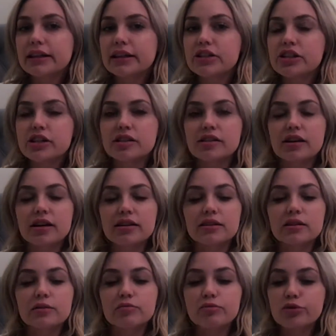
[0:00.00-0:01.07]
just a
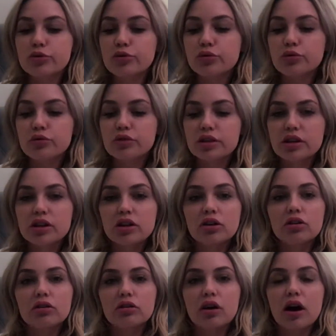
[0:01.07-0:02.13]
smooth
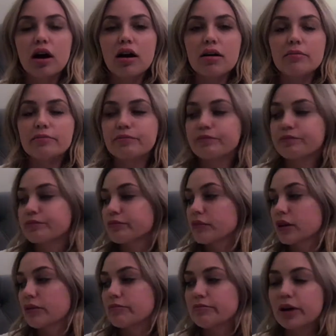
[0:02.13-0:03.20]

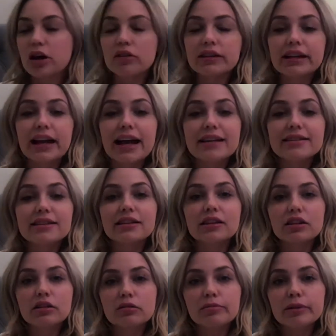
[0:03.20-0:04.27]
belt. It has a
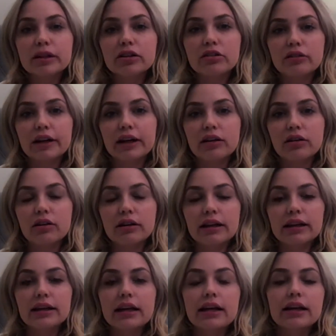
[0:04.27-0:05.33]
little bit of grain on
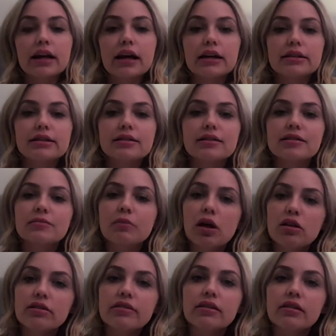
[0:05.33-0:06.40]
it. It's
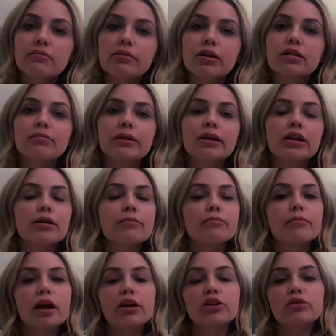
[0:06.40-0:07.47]
smaller than a millimeter
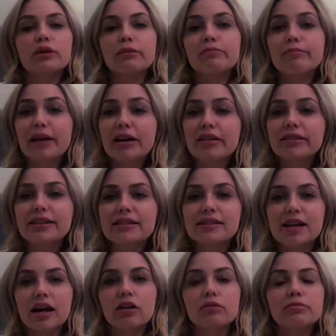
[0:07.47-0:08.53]
and you can barely
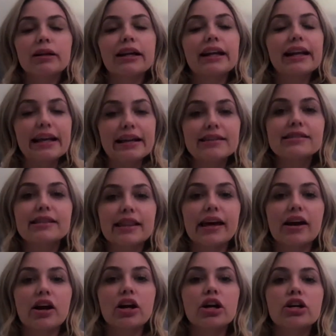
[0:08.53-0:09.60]
tell, but it is
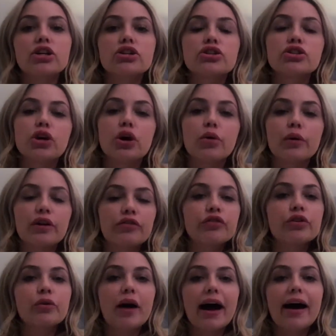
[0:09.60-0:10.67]
there. So if
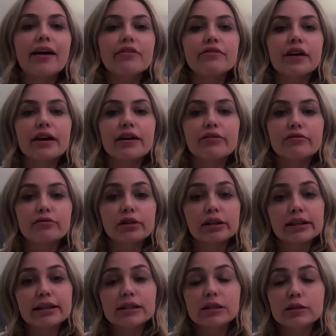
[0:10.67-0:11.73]
you have a
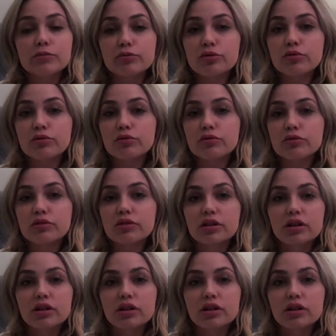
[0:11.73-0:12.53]
really smooth